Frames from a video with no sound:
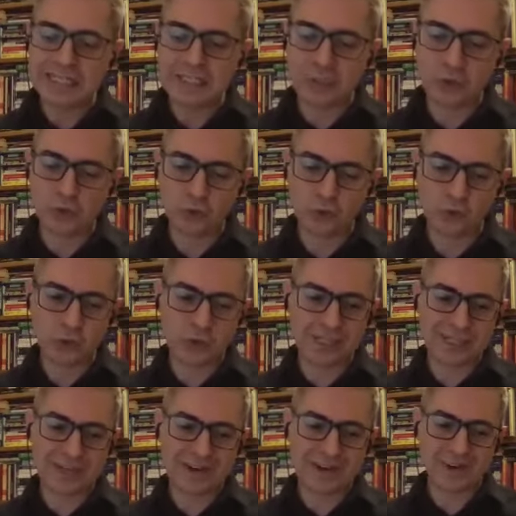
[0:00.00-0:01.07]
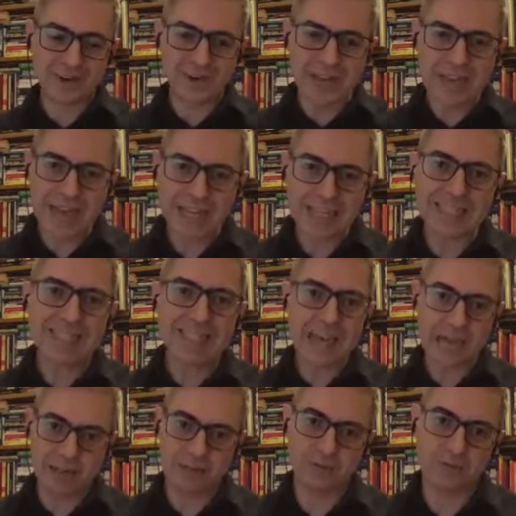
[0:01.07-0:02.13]
to create
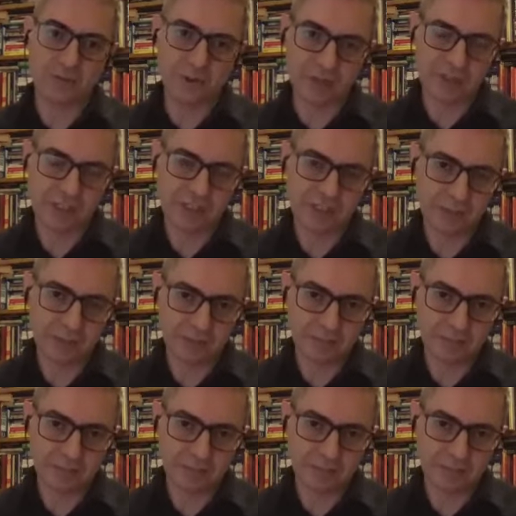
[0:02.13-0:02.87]
networks,